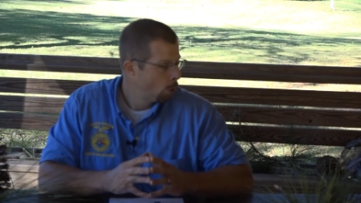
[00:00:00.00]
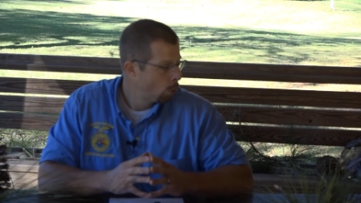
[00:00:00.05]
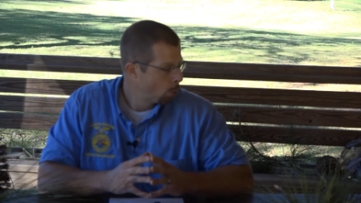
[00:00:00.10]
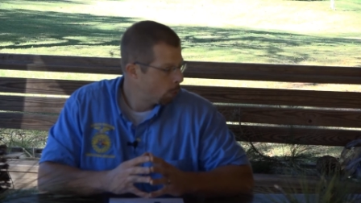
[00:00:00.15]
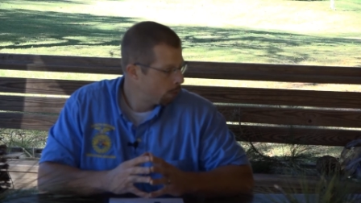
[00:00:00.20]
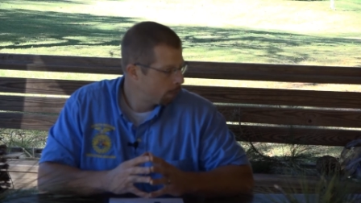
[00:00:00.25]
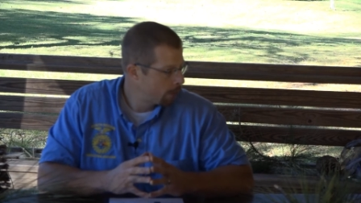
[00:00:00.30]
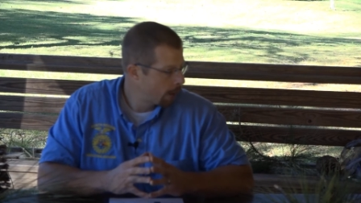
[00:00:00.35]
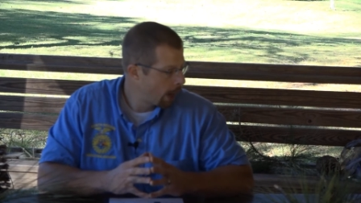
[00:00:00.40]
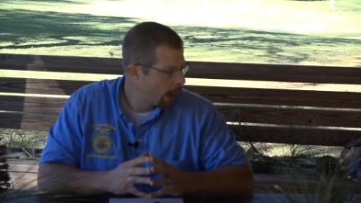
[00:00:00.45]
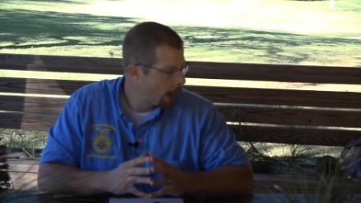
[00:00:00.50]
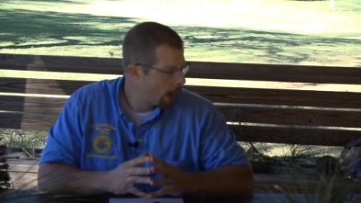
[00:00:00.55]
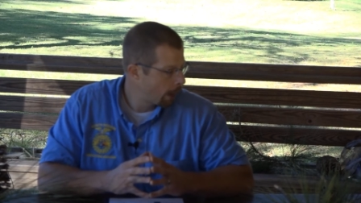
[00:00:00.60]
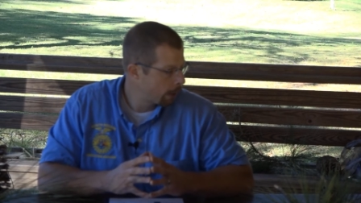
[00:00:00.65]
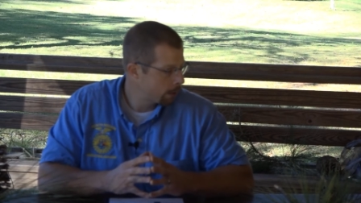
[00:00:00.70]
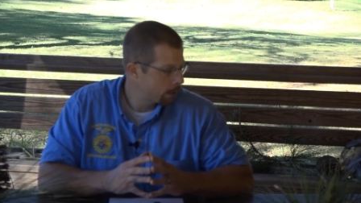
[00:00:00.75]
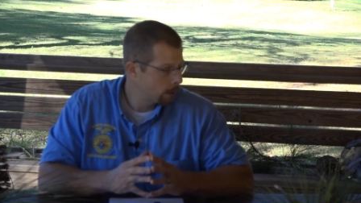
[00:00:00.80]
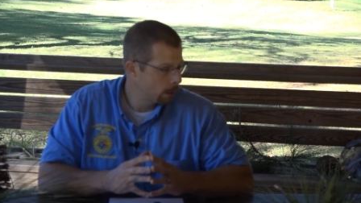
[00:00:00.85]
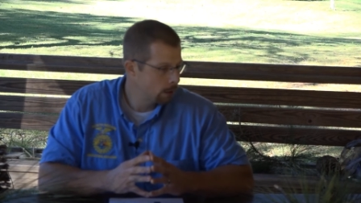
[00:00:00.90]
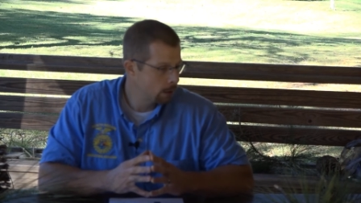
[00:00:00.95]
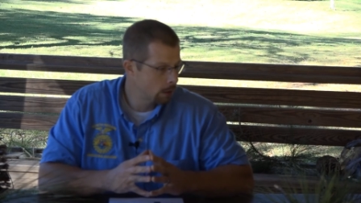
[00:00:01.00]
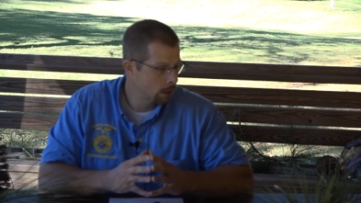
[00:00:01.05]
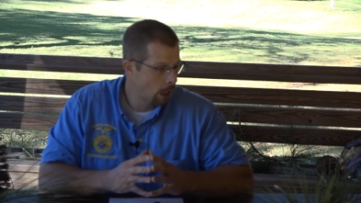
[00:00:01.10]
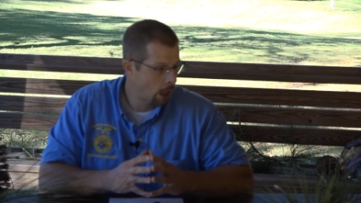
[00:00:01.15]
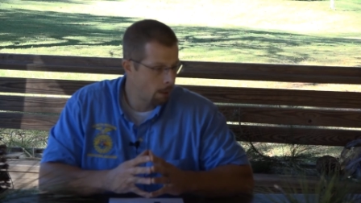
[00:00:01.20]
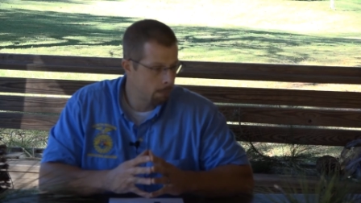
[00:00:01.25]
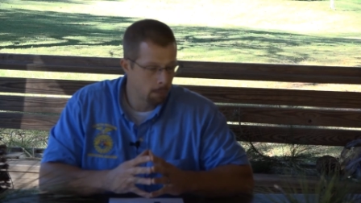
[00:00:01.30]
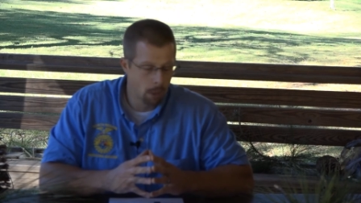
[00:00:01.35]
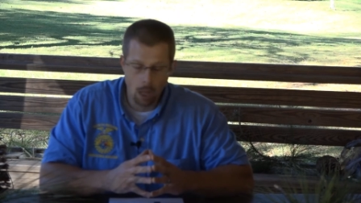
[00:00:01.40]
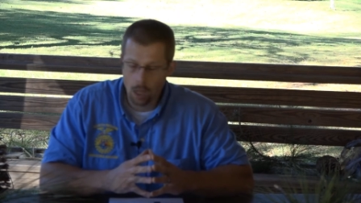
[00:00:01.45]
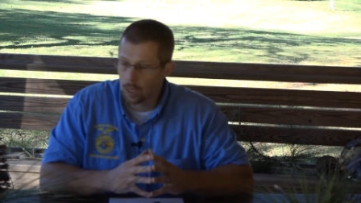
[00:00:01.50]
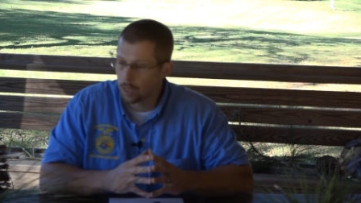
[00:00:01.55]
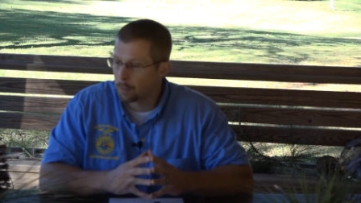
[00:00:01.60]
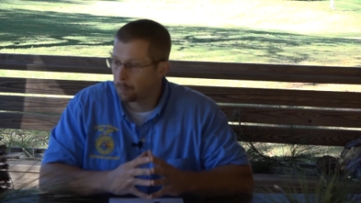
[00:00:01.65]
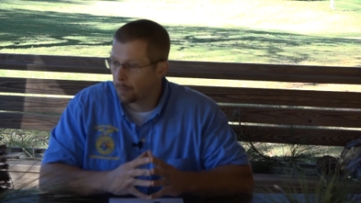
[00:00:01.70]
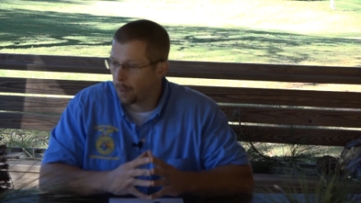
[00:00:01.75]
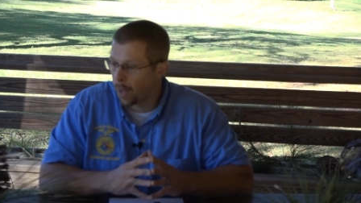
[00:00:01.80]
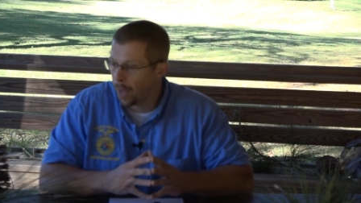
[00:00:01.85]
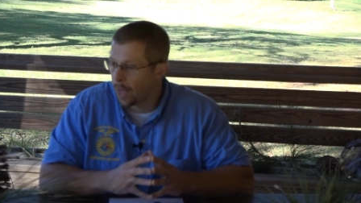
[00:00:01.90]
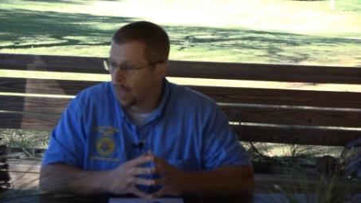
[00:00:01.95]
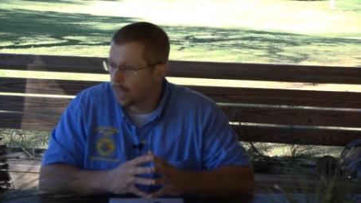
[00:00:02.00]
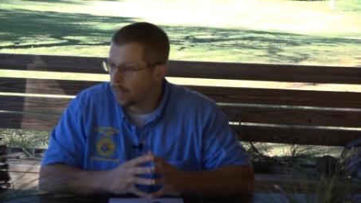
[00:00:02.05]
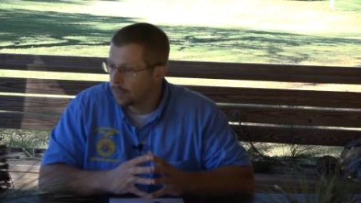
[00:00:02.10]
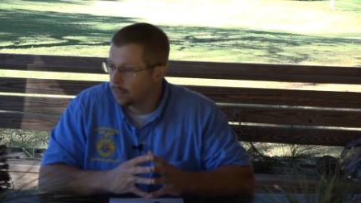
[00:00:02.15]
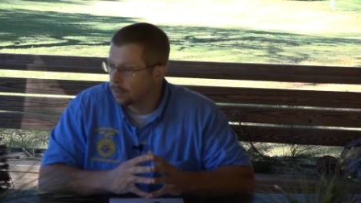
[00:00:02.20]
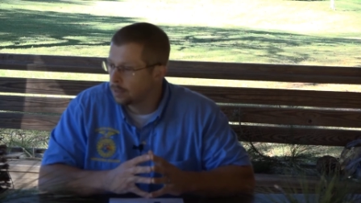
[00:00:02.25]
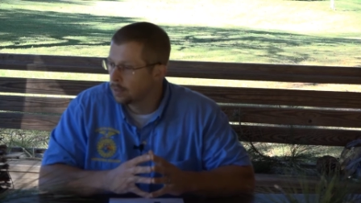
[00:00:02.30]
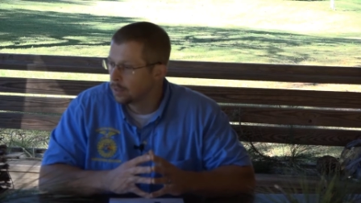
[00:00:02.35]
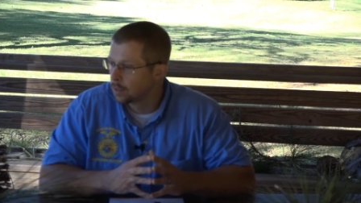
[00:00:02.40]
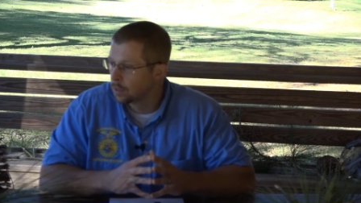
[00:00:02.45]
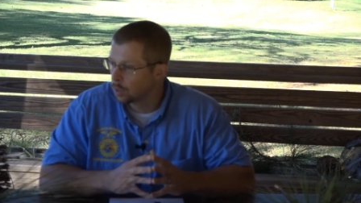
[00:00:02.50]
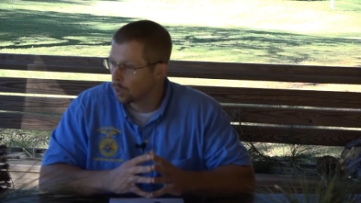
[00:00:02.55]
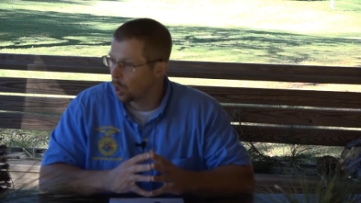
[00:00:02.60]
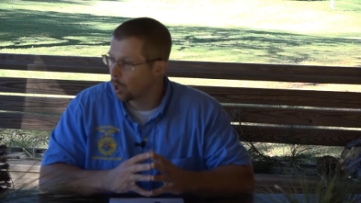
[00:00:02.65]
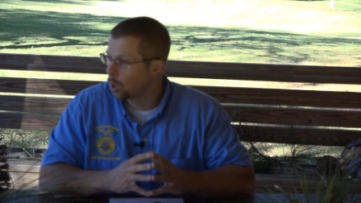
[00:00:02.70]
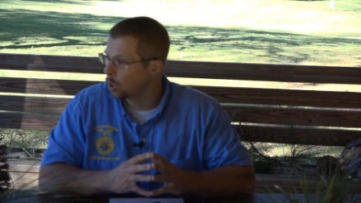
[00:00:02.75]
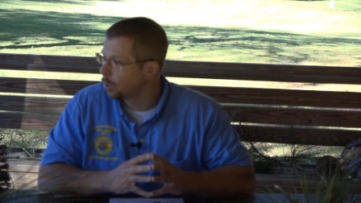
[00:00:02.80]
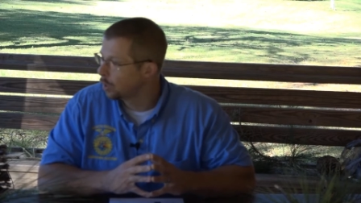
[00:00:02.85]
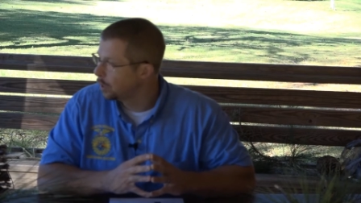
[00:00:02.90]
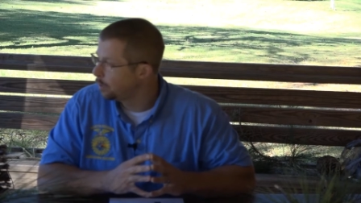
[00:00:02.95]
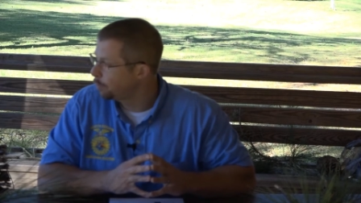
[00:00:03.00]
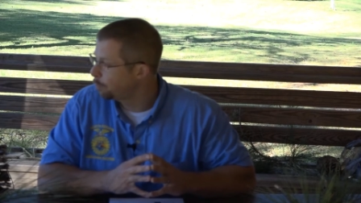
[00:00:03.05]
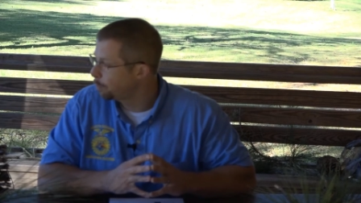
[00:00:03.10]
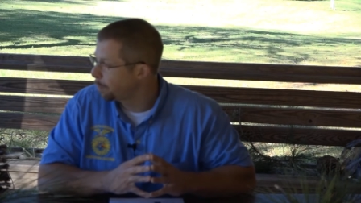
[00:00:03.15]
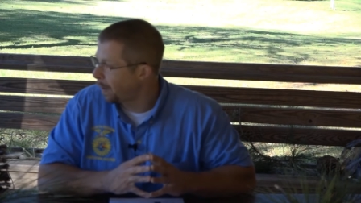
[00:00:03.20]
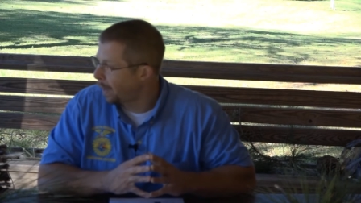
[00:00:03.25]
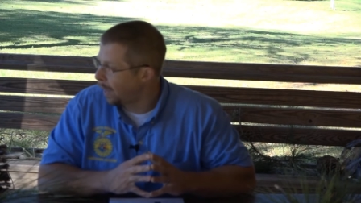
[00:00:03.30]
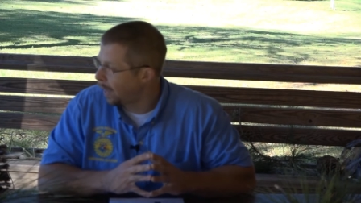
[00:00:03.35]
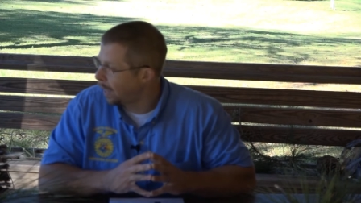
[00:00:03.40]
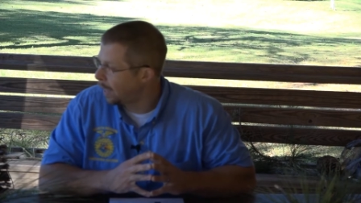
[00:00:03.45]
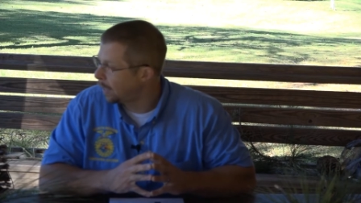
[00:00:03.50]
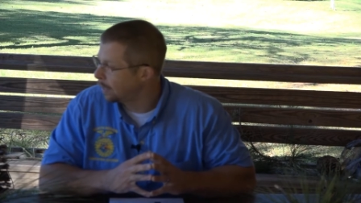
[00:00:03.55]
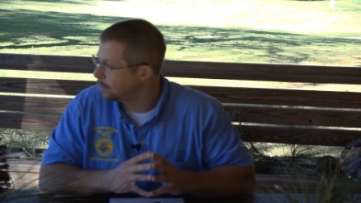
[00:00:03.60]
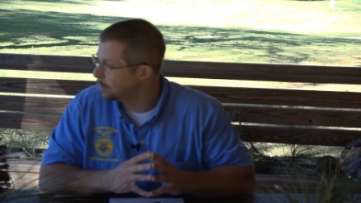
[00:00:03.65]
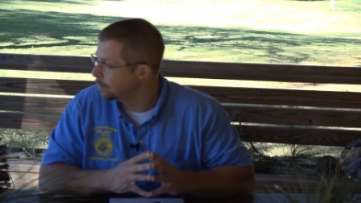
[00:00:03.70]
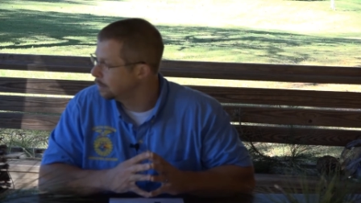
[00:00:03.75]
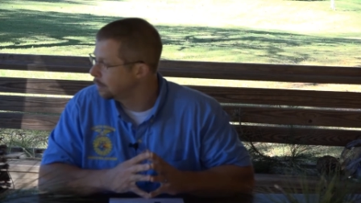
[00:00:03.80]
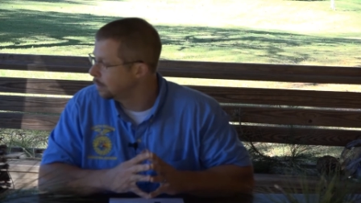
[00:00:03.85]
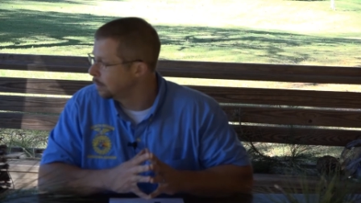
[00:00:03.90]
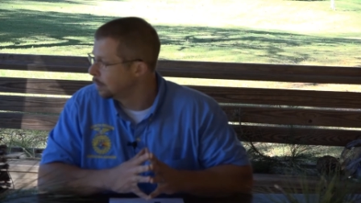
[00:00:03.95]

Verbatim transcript: We've got loblolly pine, longleaf pine,